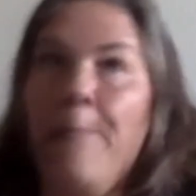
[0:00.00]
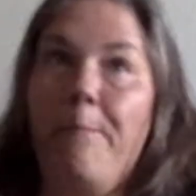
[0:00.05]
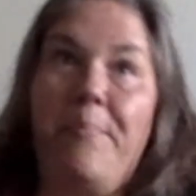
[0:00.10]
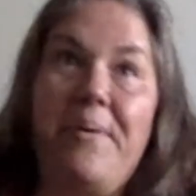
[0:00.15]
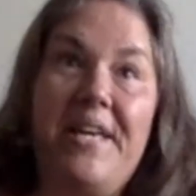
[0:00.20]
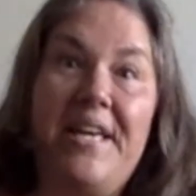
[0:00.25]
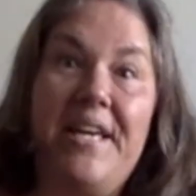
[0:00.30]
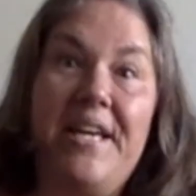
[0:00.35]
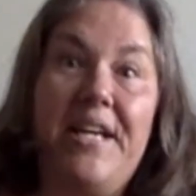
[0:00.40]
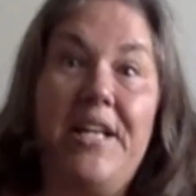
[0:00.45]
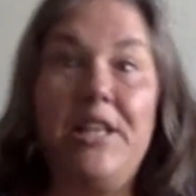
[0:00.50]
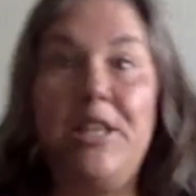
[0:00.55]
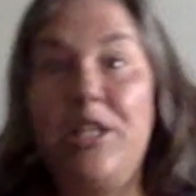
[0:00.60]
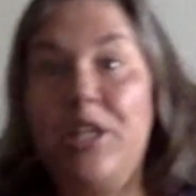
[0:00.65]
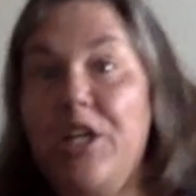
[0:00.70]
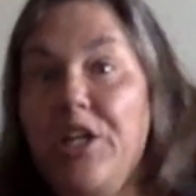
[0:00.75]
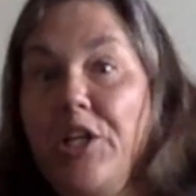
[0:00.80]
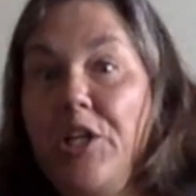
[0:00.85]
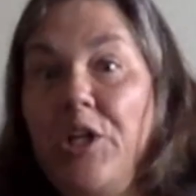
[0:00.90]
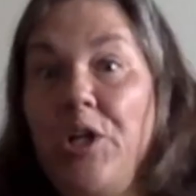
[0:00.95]
Big
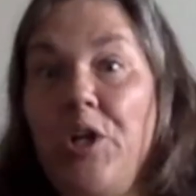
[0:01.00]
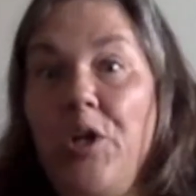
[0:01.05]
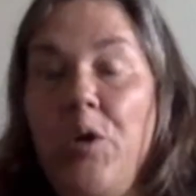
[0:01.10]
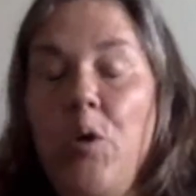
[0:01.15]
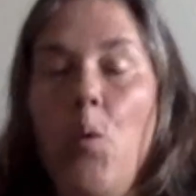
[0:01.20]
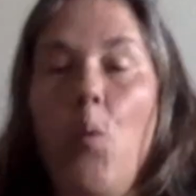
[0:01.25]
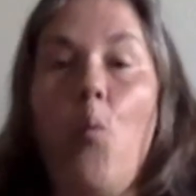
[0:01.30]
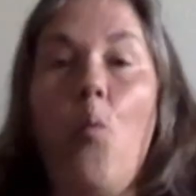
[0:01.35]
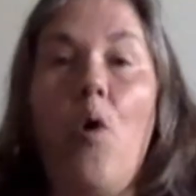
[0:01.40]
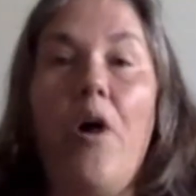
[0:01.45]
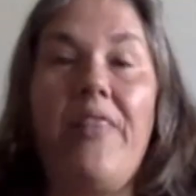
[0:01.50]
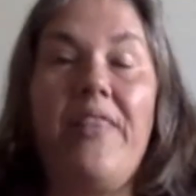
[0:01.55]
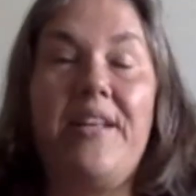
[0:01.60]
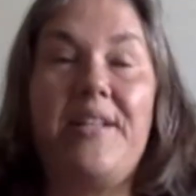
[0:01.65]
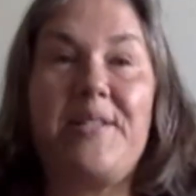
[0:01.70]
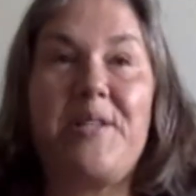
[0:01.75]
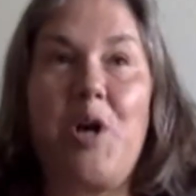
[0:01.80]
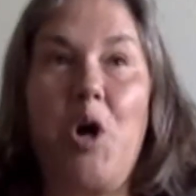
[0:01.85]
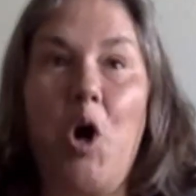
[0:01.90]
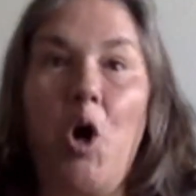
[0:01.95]
Little, one
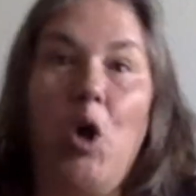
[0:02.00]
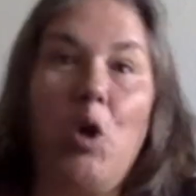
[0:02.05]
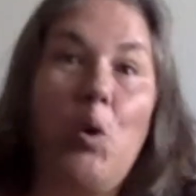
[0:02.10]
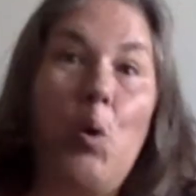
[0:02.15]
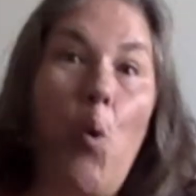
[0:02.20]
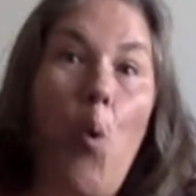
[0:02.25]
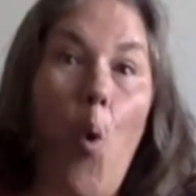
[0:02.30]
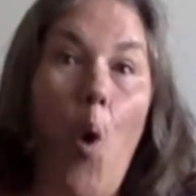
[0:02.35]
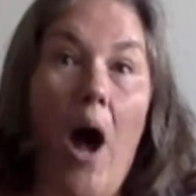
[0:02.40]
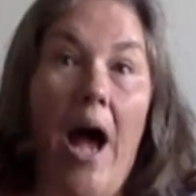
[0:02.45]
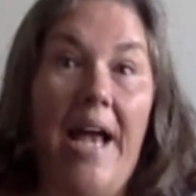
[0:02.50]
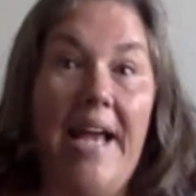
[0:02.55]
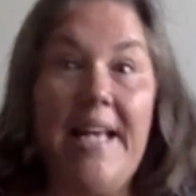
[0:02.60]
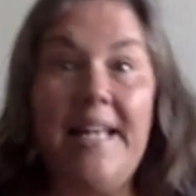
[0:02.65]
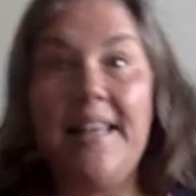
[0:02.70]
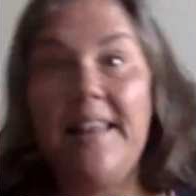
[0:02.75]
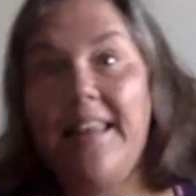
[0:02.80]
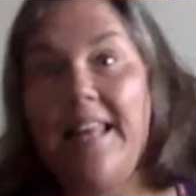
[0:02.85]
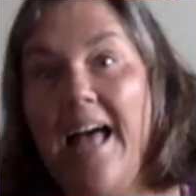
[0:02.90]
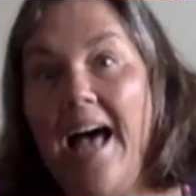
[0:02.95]
that's called
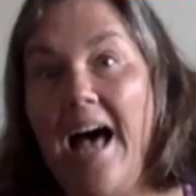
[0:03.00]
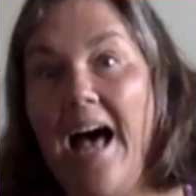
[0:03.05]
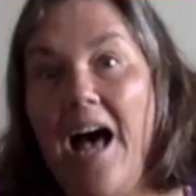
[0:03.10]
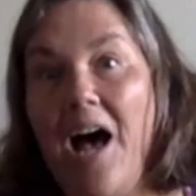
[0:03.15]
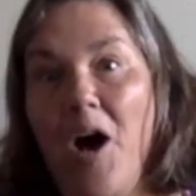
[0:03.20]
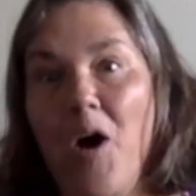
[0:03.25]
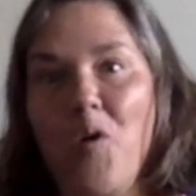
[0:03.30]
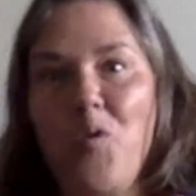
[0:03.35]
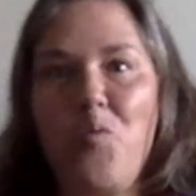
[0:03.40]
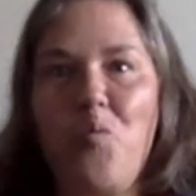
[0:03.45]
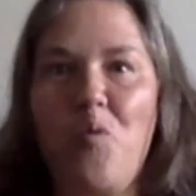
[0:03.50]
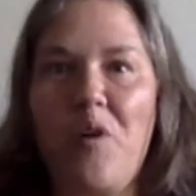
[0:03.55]
Quiet Loud,